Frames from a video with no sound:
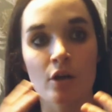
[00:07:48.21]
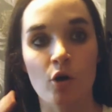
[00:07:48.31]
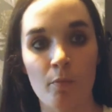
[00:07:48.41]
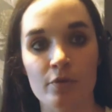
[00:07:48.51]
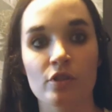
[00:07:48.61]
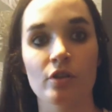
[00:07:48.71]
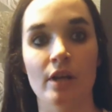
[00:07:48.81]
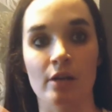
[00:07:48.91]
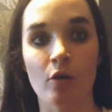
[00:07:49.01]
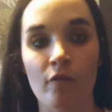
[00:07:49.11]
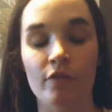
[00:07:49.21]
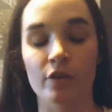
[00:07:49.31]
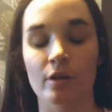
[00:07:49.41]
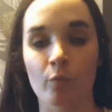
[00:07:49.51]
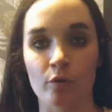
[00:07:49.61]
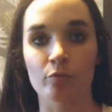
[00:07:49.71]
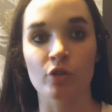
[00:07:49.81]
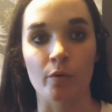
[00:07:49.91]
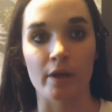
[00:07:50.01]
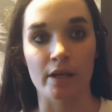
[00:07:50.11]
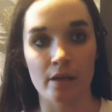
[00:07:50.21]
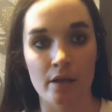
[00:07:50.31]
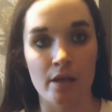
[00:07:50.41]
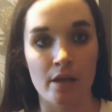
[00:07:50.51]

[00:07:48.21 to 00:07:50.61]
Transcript: competent and confident in what you're doing.